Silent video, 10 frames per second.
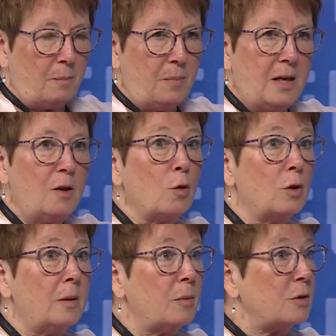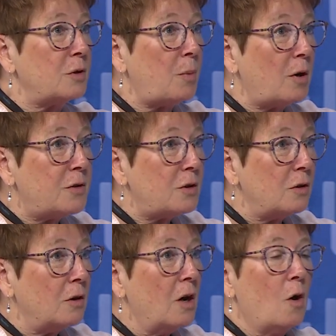be an early bird
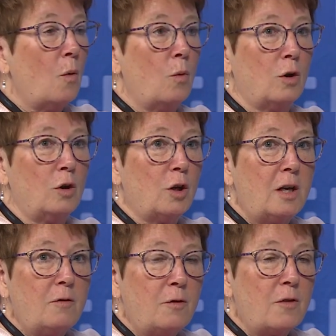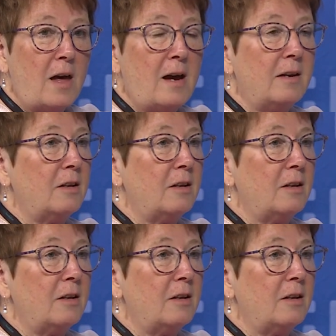sponsor, we're looking for that.